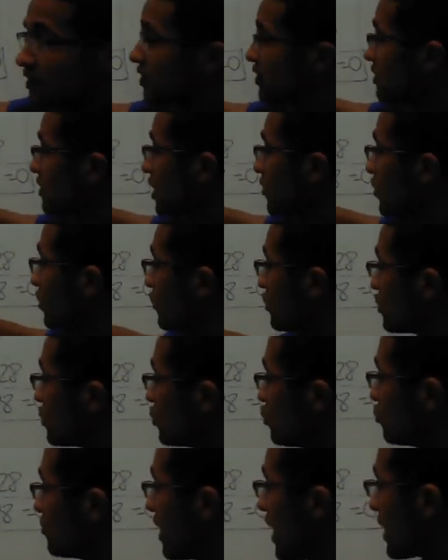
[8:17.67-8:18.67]
7 over 2
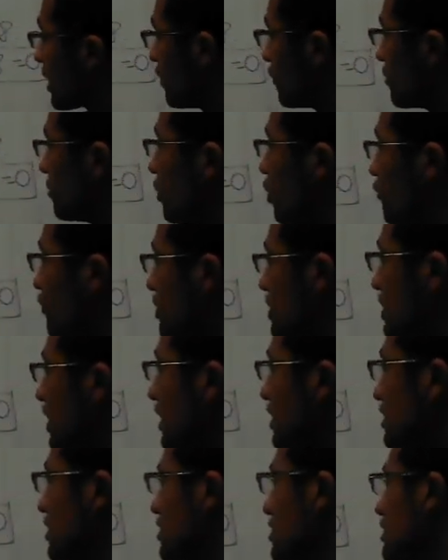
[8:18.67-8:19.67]
back in for both these
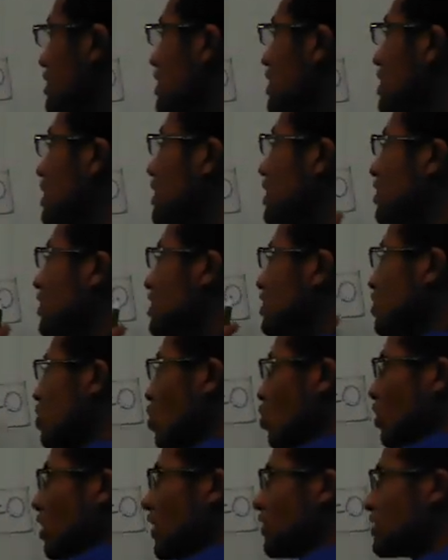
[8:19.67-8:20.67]
x's, this whole
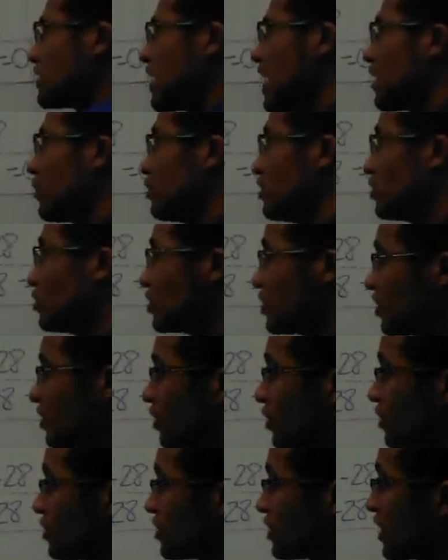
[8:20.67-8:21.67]
left side will equal 0.
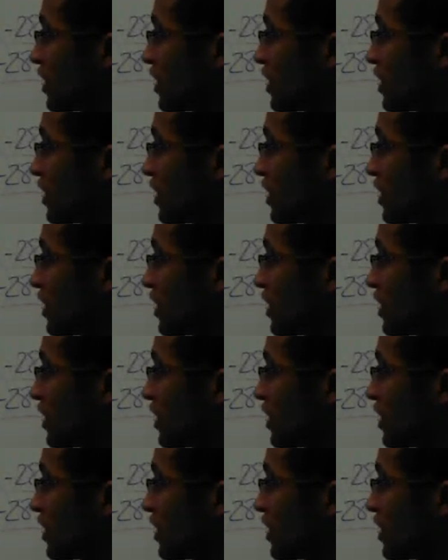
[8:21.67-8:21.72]
Same